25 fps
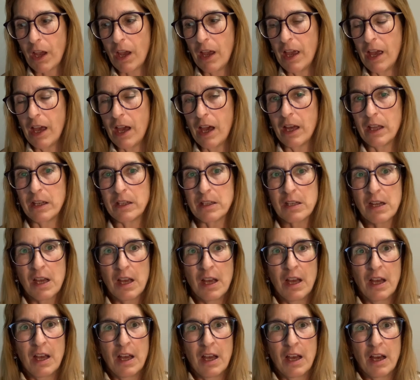and
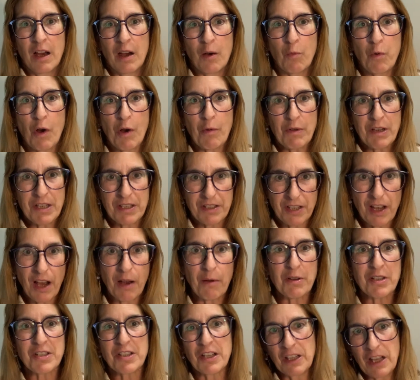what we
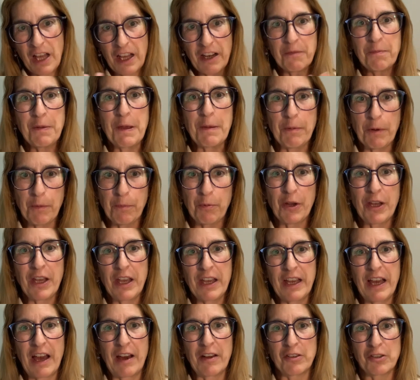saw was a lot of people
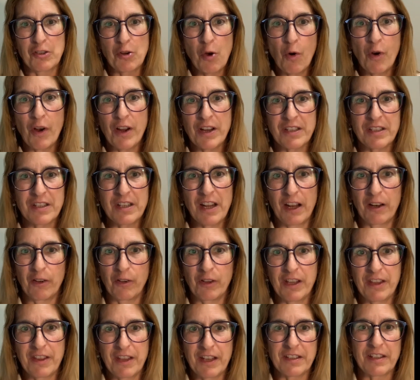bringing out toys, not
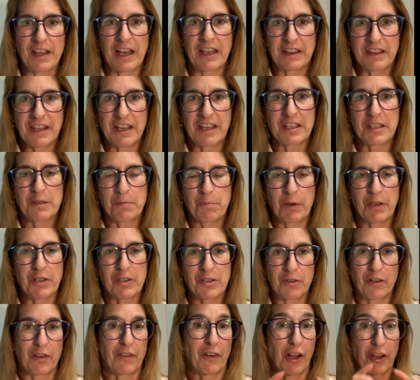only things like this, but
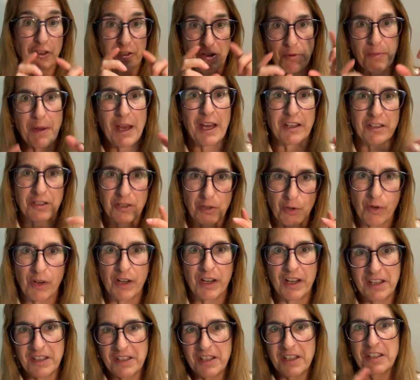sort of Ultraman
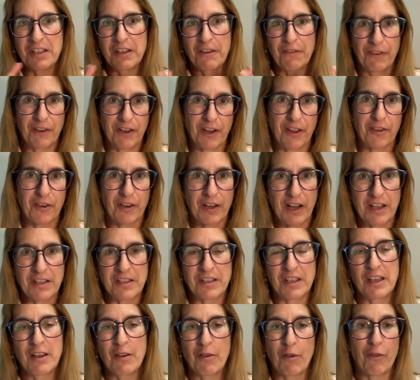toys and different other
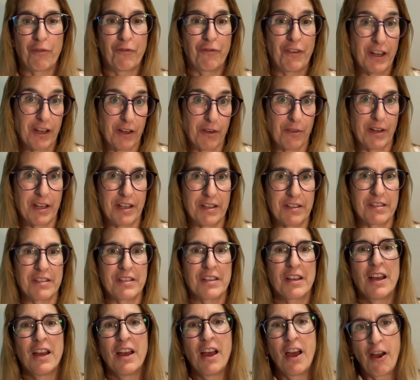kinds of hero
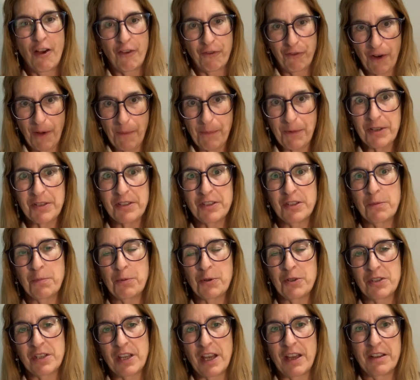figurines from the
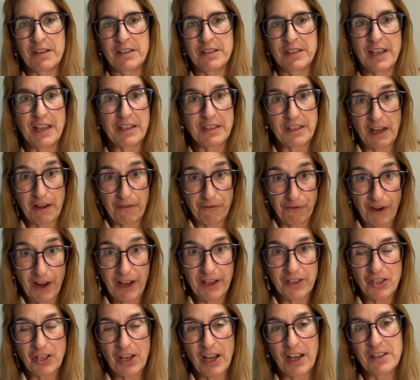Super Sentai
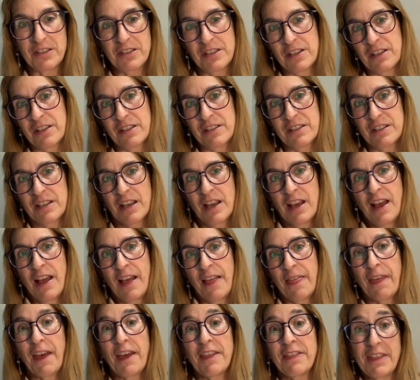franchises
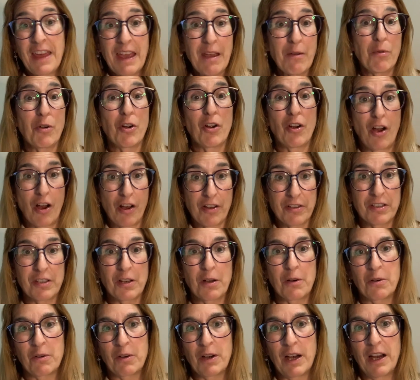that they were
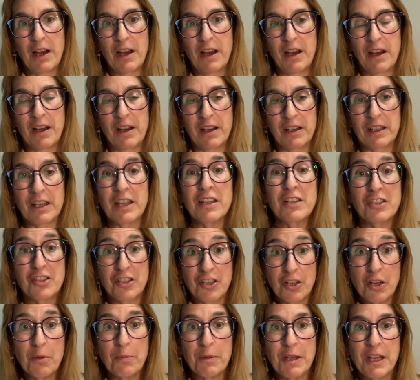also
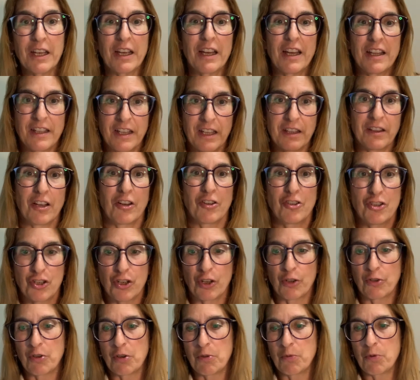consuming and that their
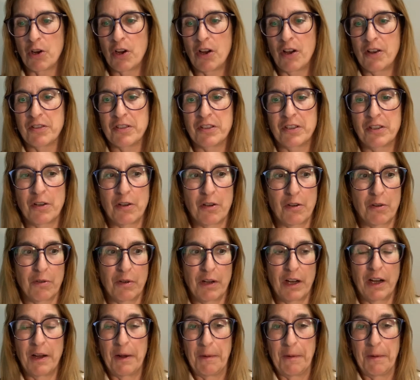children were also